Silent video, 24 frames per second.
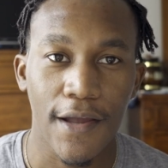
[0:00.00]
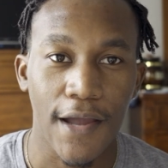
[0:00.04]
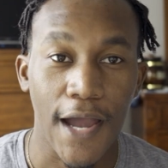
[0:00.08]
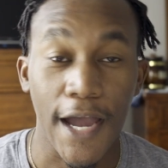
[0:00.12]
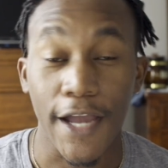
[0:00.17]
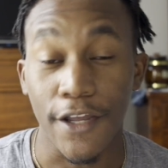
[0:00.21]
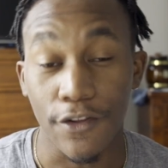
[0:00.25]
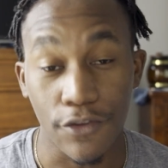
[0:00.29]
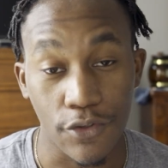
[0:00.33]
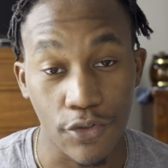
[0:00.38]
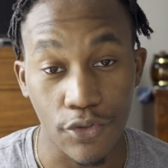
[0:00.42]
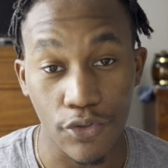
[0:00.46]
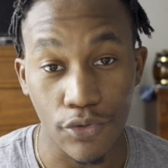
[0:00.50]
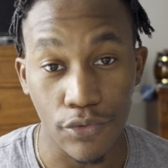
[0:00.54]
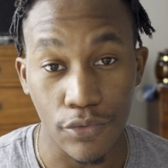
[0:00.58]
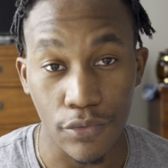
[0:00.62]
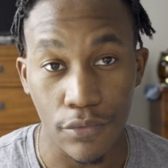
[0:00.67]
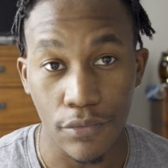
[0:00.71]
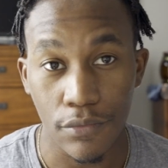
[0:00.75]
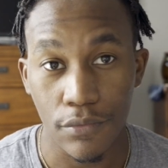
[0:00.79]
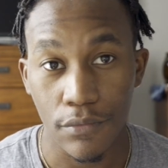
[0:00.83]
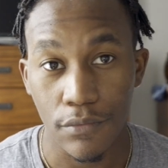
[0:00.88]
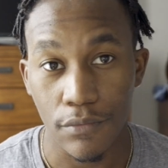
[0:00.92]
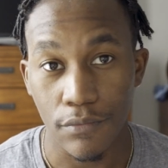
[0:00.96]
I
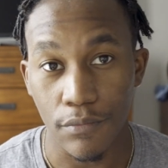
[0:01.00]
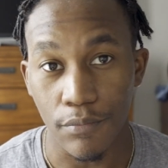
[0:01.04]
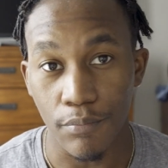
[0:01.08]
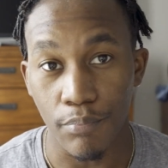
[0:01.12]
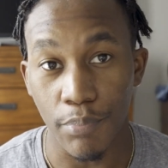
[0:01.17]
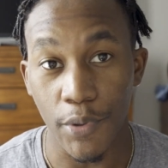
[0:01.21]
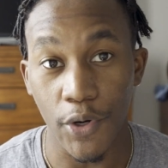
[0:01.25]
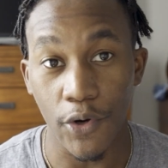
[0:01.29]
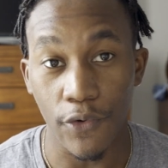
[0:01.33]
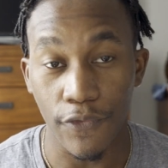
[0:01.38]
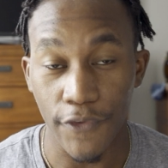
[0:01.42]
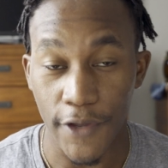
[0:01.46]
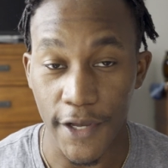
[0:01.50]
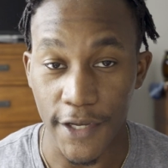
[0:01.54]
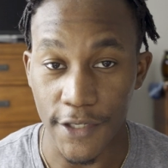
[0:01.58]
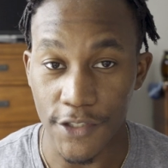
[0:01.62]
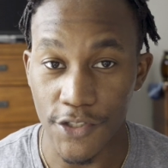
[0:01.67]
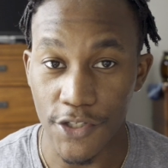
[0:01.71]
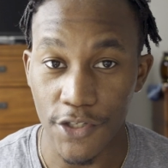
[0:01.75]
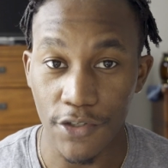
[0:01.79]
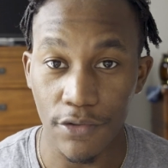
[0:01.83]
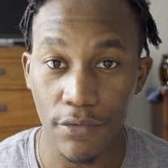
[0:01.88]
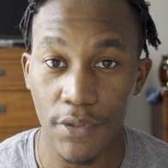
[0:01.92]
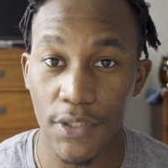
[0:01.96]
do both
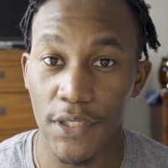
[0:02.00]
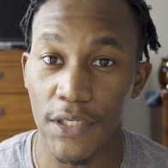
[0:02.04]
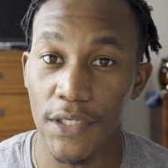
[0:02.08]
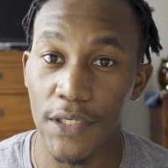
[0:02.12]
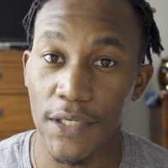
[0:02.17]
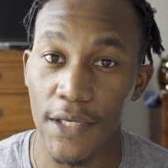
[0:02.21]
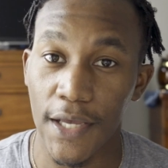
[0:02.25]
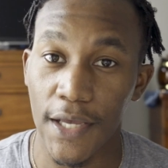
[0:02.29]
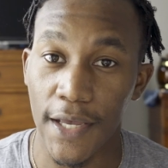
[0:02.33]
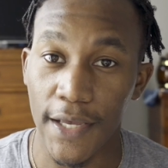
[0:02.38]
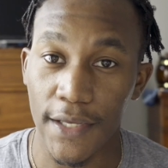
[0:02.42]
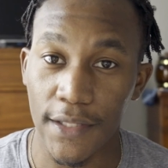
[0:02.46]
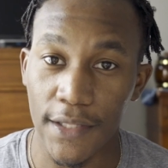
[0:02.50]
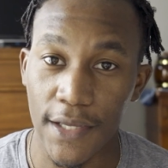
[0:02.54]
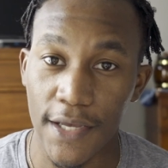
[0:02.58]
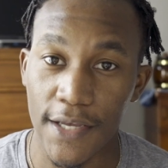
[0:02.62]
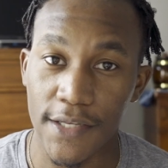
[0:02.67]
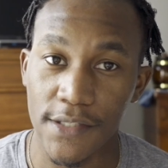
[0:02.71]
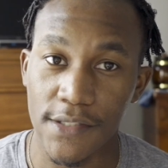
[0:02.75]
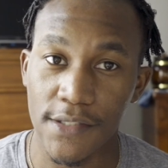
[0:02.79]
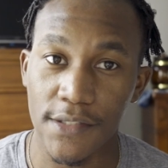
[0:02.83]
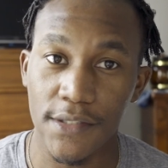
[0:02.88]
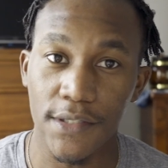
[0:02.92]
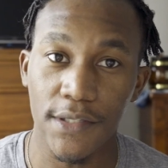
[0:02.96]
XQD and
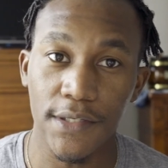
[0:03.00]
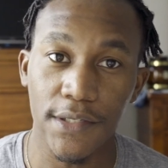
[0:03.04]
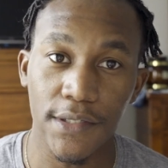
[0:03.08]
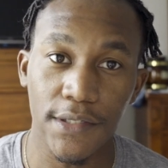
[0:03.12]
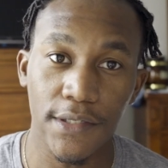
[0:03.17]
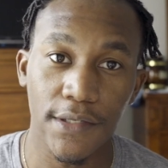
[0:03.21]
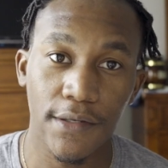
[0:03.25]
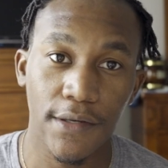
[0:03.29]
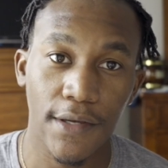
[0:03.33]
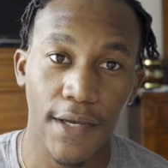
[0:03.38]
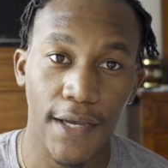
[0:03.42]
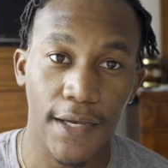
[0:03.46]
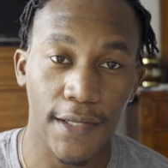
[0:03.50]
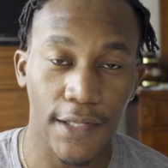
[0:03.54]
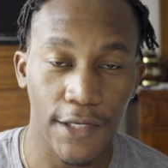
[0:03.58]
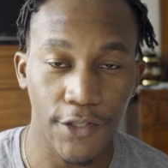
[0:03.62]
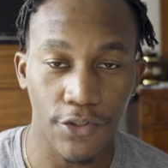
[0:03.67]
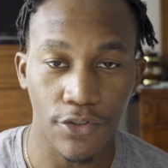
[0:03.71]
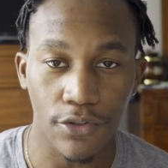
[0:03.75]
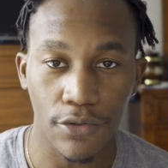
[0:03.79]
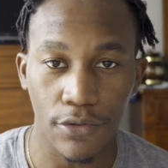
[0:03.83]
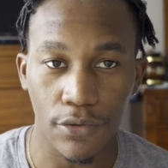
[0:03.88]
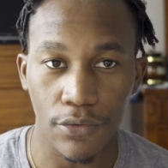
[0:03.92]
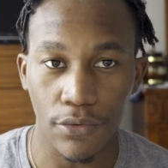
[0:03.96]
SD, and I
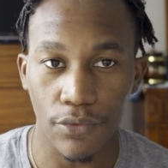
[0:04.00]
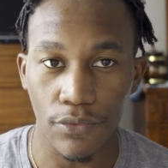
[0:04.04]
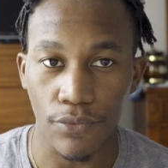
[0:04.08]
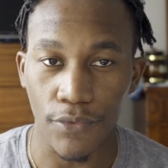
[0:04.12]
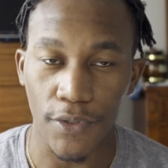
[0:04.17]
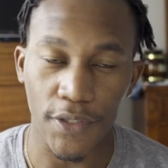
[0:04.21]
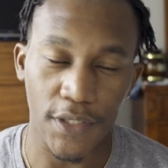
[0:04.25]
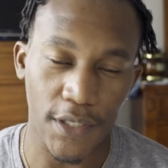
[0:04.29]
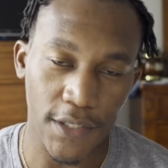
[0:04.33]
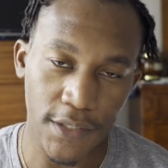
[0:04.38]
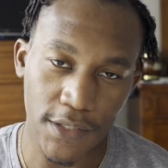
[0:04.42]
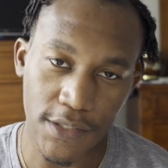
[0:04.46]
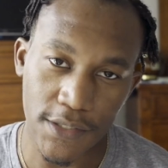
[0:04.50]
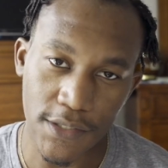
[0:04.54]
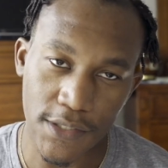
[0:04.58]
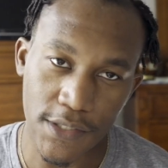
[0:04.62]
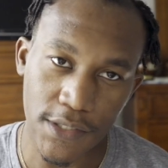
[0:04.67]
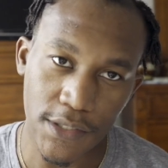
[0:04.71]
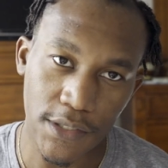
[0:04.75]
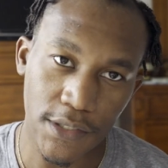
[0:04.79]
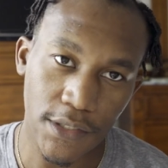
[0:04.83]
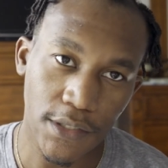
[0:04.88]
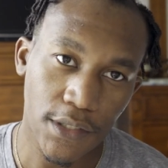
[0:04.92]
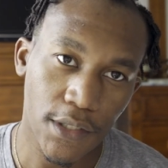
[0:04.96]
do
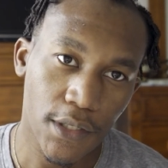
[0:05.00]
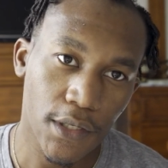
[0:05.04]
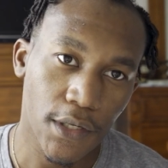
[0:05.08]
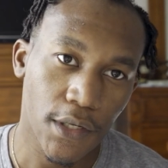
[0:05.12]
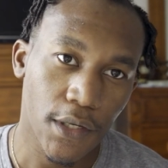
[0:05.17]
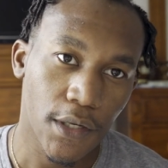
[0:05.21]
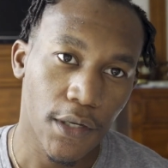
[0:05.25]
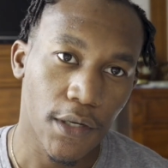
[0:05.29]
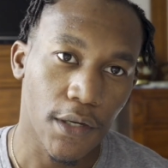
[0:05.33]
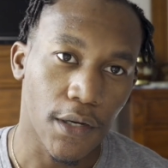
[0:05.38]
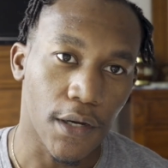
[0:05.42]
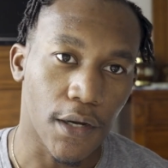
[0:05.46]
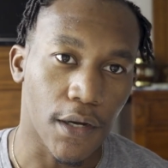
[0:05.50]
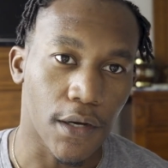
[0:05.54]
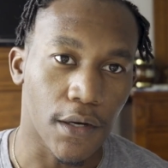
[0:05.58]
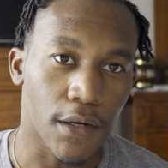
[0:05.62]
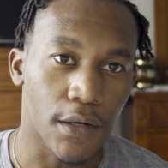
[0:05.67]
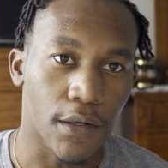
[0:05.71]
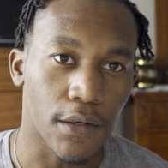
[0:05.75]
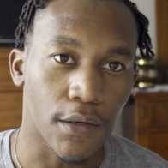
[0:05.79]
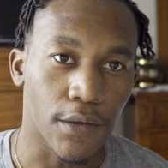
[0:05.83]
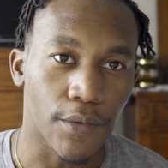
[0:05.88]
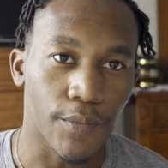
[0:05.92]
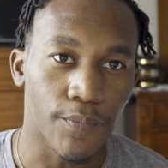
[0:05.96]
redundancy.
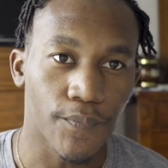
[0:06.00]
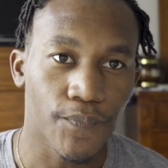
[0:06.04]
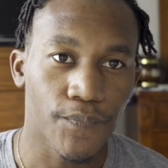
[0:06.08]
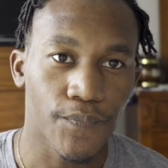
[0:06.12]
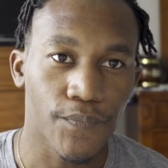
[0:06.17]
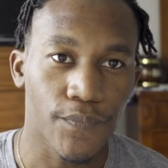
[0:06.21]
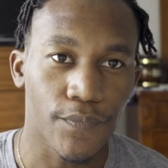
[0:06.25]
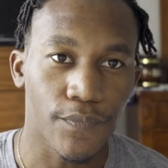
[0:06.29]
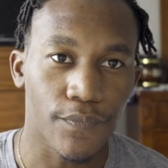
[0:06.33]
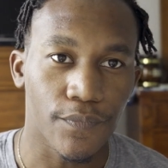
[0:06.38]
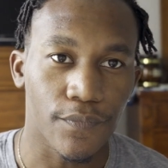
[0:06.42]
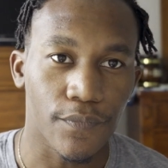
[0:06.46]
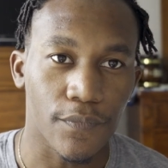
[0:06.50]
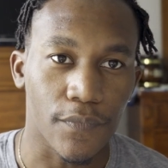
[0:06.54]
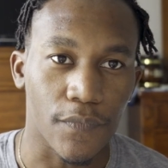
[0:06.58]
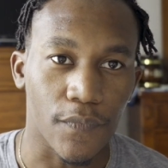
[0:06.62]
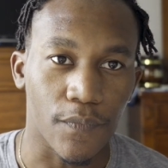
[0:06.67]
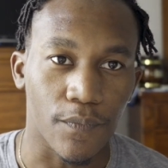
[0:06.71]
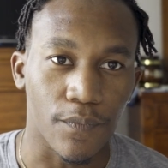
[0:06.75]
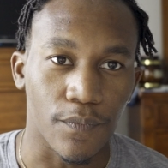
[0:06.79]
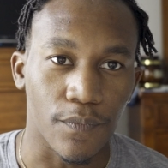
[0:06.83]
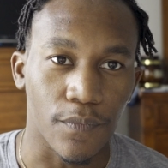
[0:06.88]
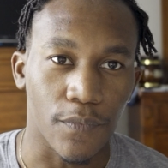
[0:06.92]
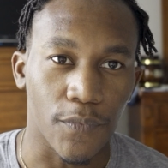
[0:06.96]
The
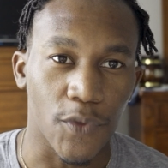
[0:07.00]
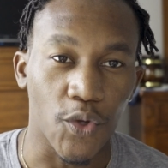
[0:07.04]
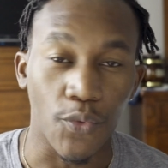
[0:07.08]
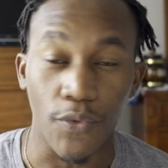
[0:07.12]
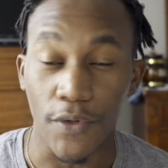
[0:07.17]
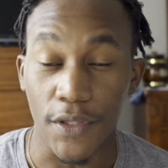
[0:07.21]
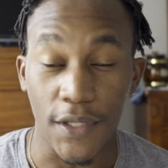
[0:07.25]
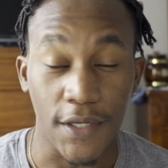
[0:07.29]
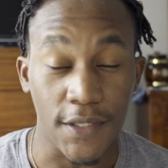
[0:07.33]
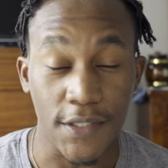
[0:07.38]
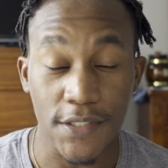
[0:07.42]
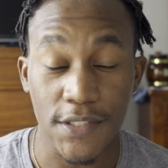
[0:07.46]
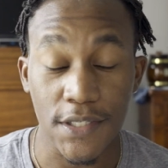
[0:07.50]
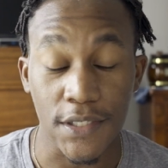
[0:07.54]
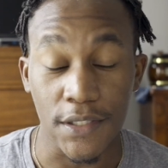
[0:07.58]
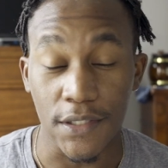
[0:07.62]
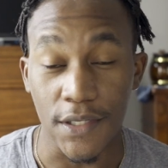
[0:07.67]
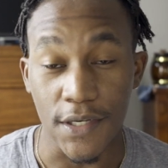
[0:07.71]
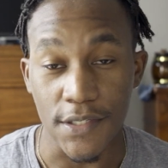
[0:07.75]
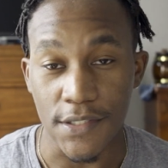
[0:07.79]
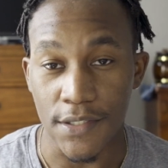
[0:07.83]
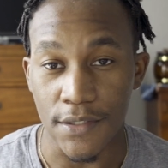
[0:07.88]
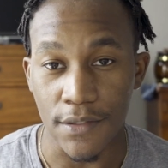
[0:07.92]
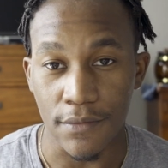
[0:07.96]
redundancy
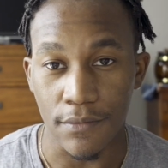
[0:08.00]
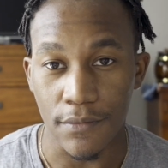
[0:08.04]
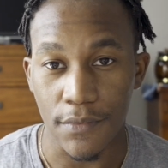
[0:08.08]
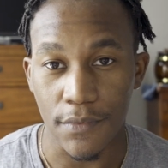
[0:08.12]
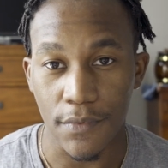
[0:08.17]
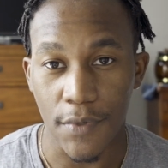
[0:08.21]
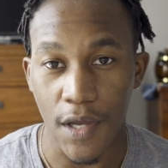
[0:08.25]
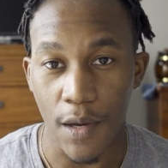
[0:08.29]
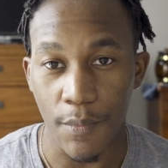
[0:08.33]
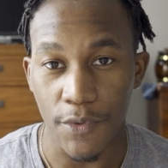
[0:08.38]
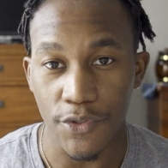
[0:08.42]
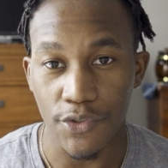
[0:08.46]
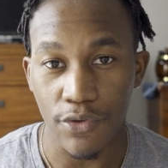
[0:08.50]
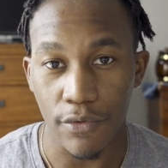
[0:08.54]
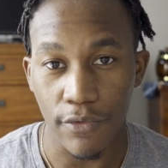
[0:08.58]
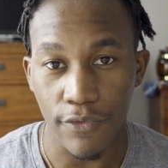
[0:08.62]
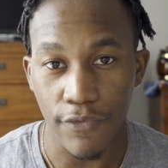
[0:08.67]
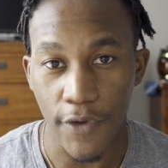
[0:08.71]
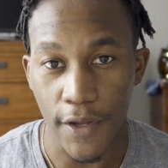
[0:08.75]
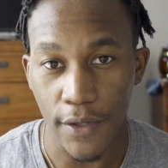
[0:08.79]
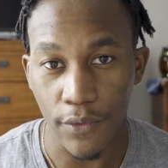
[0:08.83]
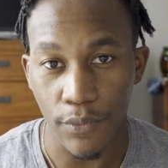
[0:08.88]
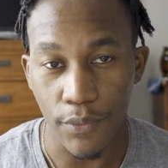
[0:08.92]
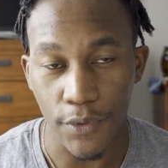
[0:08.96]
doesn't come into
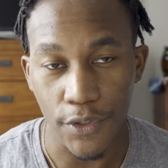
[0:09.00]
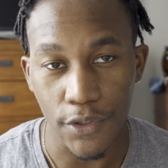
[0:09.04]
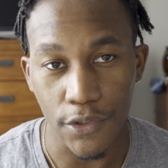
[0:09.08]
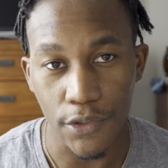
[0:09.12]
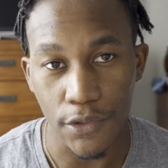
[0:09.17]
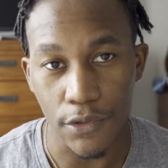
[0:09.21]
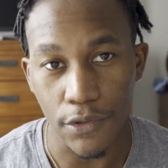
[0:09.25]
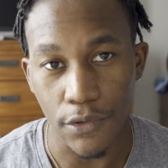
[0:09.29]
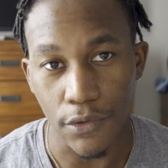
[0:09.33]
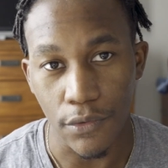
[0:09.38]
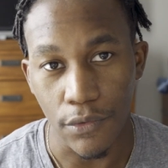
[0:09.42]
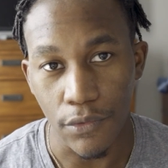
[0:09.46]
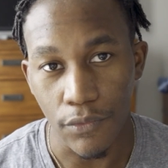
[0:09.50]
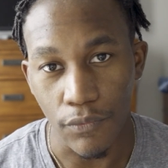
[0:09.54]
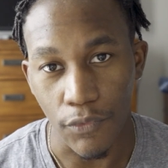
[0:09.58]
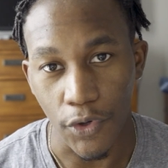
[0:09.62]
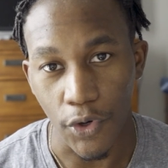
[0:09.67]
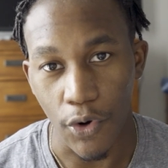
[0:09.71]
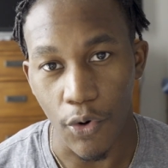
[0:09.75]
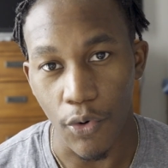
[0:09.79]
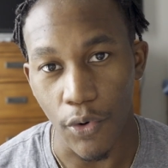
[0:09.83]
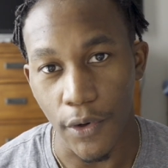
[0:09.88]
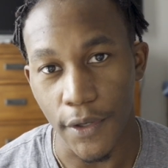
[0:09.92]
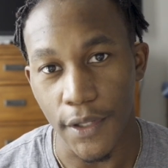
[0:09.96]
effect when you're
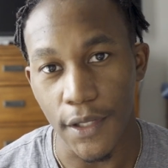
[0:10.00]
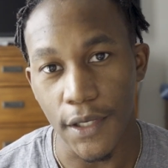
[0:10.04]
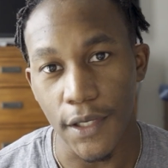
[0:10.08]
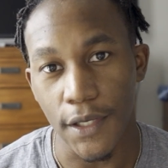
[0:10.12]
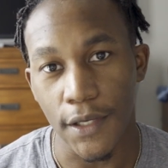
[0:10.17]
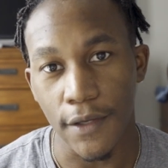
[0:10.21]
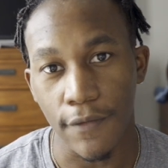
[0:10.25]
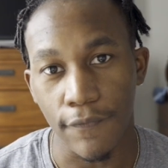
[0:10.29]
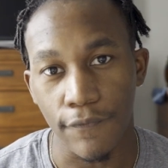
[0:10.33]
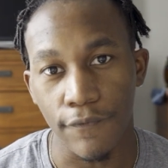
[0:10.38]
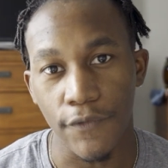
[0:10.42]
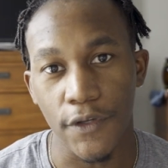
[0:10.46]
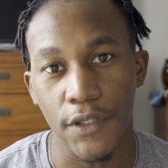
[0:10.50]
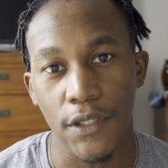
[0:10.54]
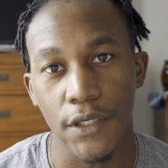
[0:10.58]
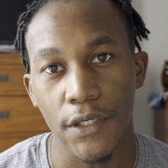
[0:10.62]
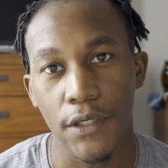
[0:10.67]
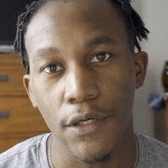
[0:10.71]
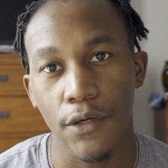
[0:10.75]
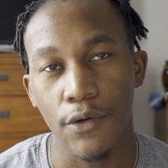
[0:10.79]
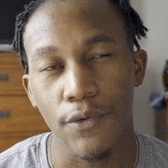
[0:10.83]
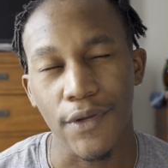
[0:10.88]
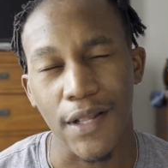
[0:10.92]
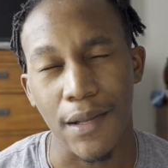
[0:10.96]
recording
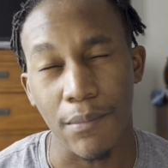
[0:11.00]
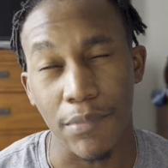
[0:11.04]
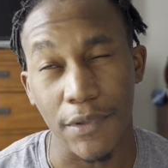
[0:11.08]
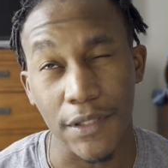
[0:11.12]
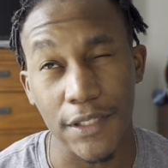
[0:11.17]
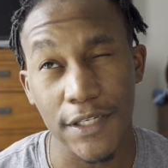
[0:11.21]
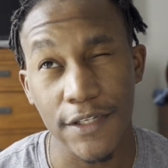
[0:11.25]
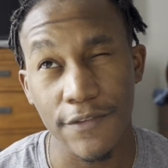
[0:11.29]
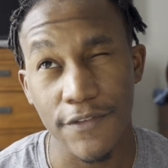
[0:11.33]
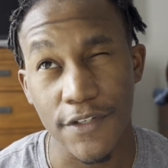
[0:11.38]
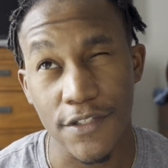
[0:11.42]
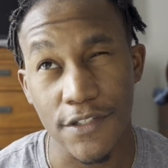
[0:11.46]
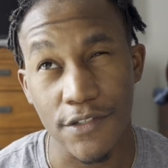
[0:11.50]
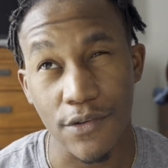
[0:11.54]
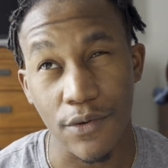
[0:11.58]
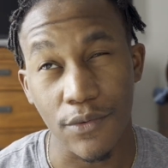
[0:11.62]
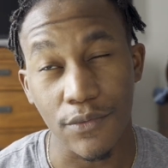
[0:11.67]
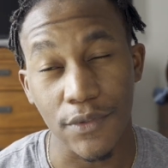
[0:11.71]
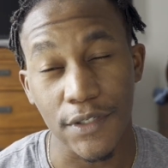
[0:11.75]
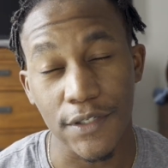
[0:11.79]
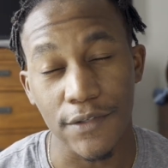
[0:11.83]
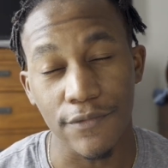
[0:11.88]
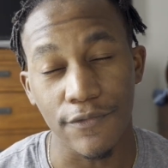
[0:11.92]
video, and I believe it's only